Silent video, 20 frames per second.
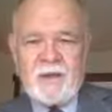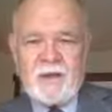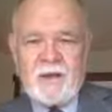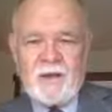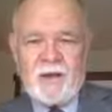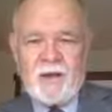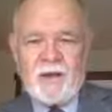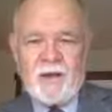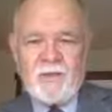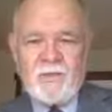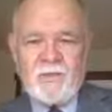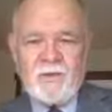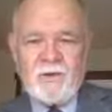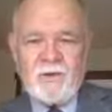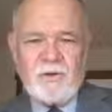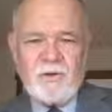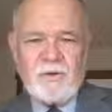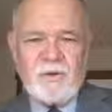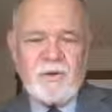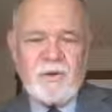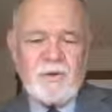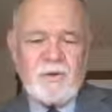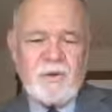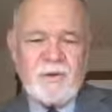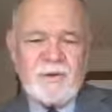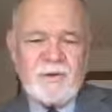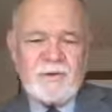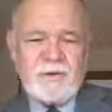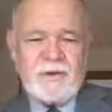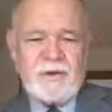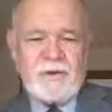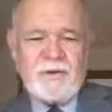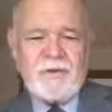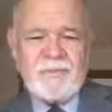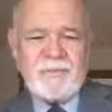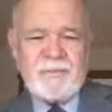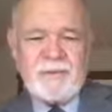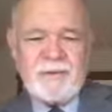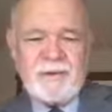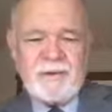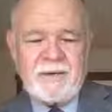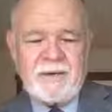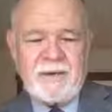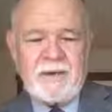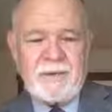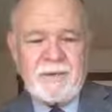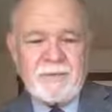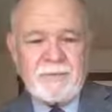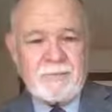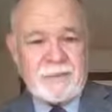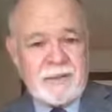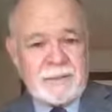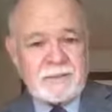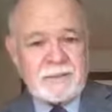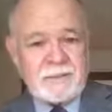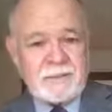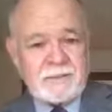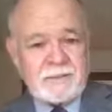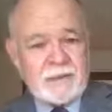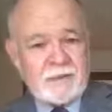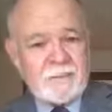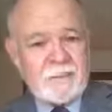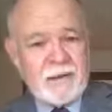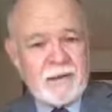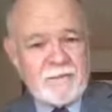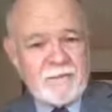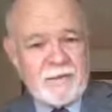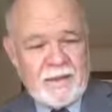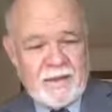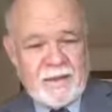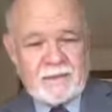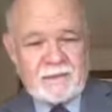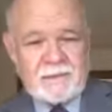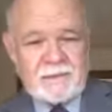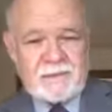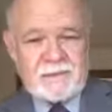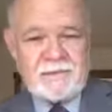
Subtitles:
although there have been threats about that